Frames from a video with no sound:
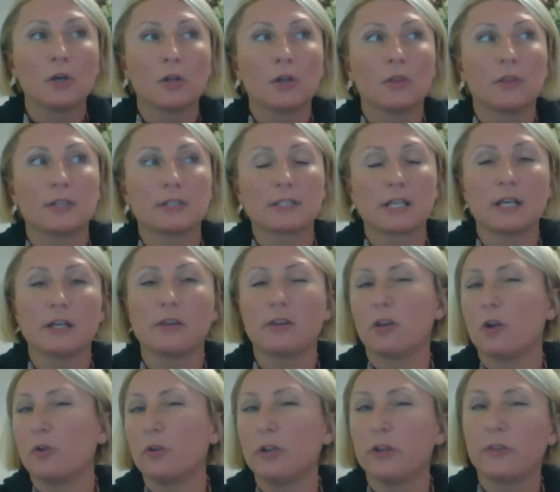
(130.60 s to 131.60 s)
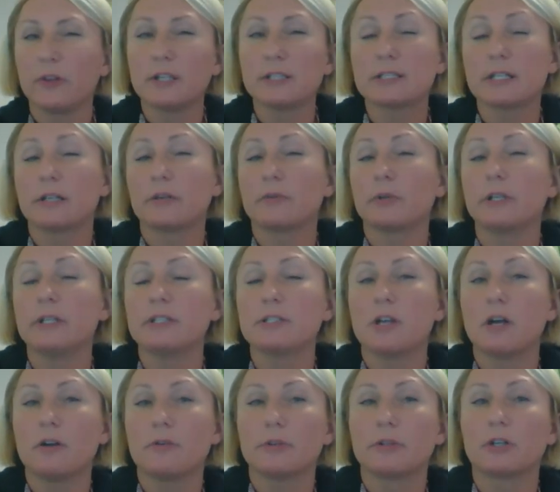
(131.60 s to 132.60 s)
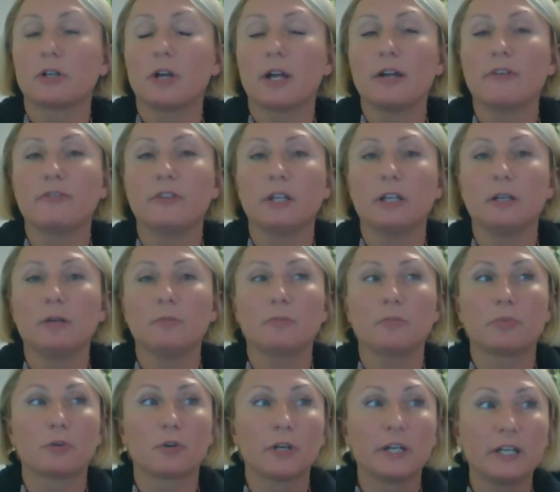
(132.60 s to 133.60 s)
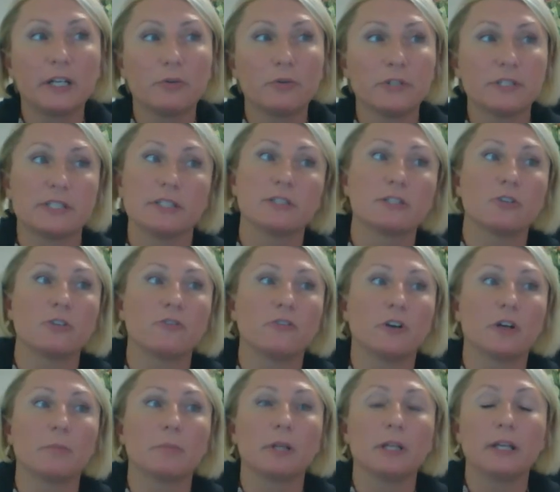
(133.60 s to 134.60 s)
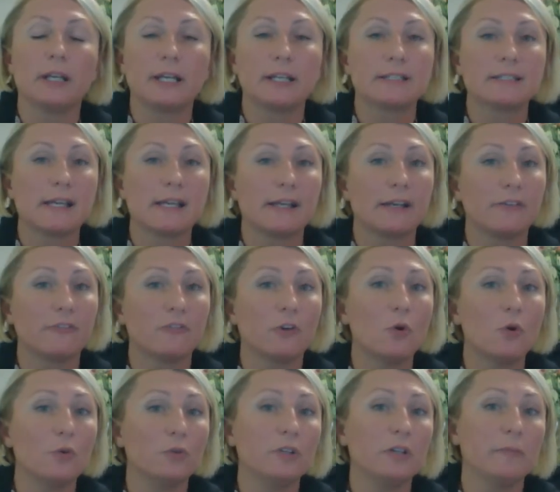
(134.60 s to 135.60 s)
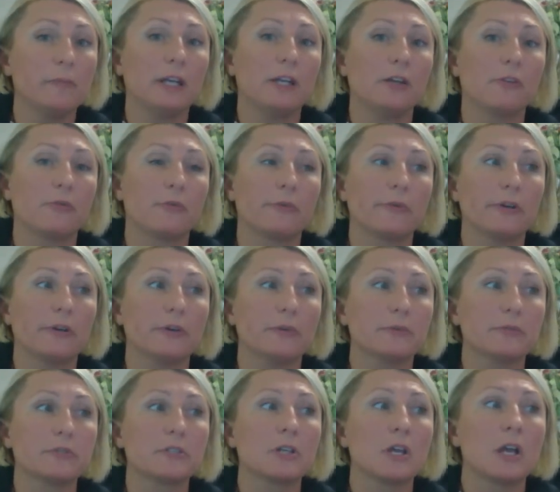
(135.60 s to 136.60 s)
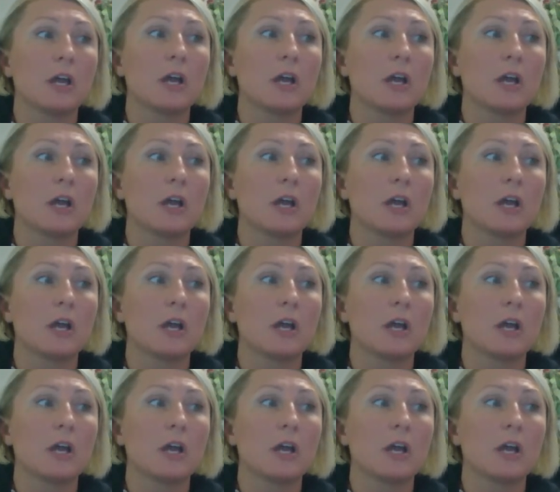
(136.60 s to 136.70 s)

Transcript: That's kind of the only things that I really saw with the graphing pre-quizzes so far, but like I said, I've only made it through those.